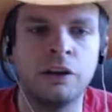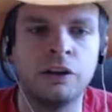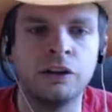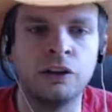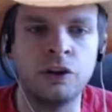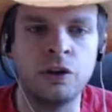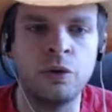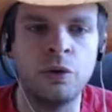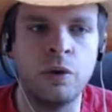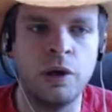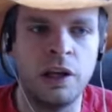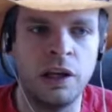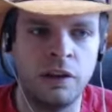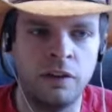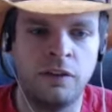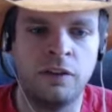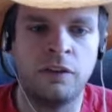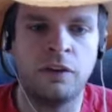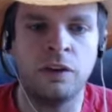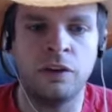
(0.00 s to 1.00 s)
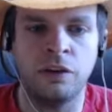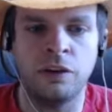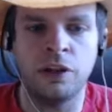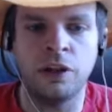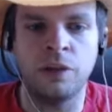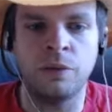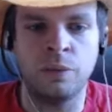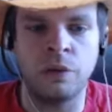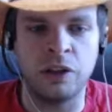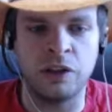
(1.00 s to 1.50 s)
you
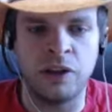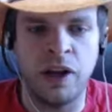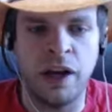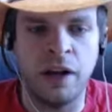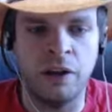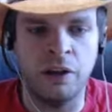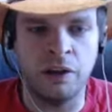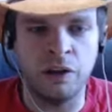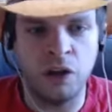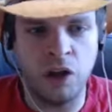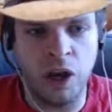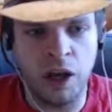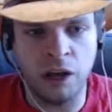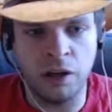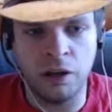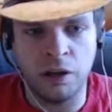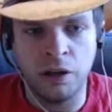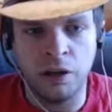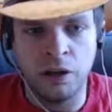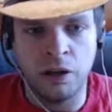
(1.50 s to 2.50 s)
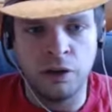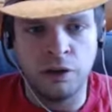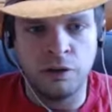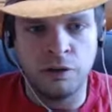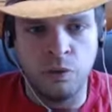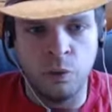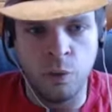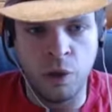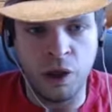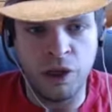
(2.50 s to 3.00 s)
instantly retaliate
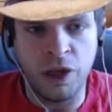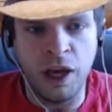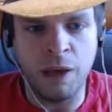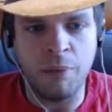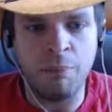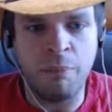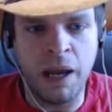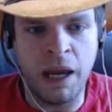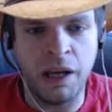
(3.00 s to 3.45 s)
with a